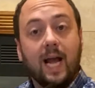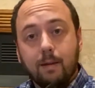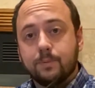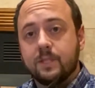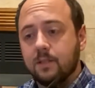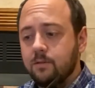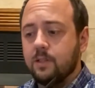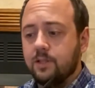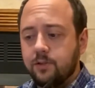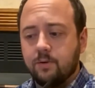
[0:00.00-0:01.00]
absolutely
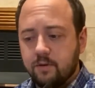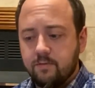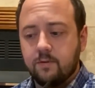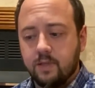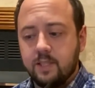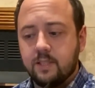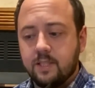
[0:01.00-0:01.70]
sure voice,